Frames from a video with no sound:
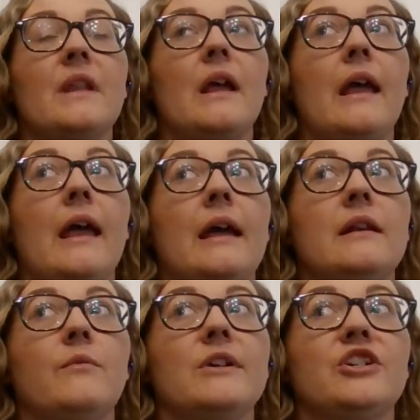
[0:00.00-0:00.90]

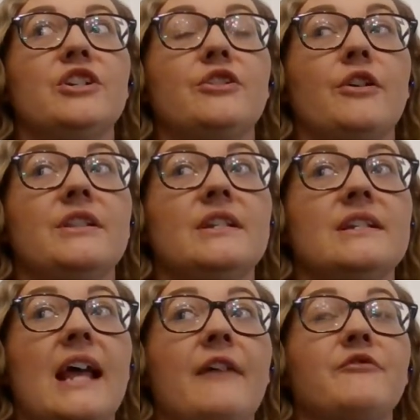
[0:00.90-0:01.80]
And when she started this,
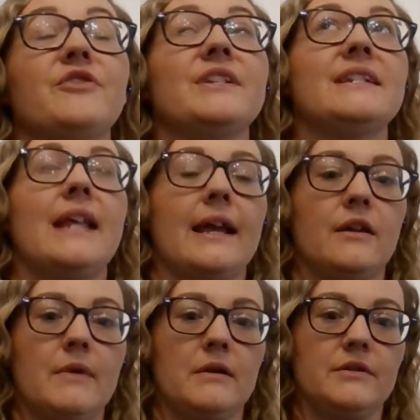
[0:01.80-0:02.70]
after the
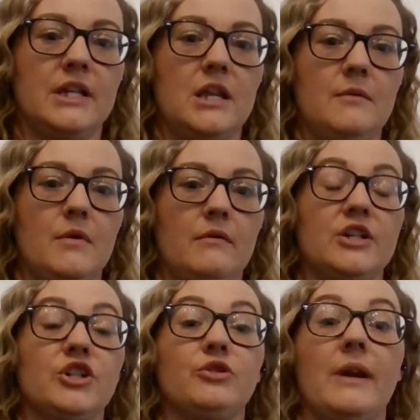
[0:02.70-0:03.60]
second round of chemo,
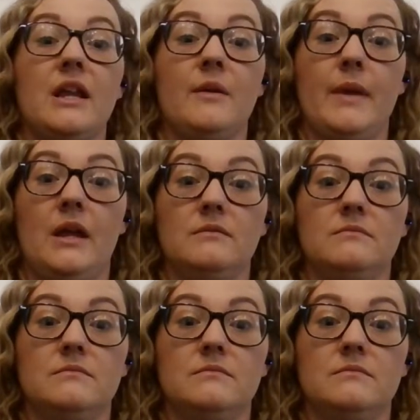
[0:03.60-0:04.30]
it shrank a bit.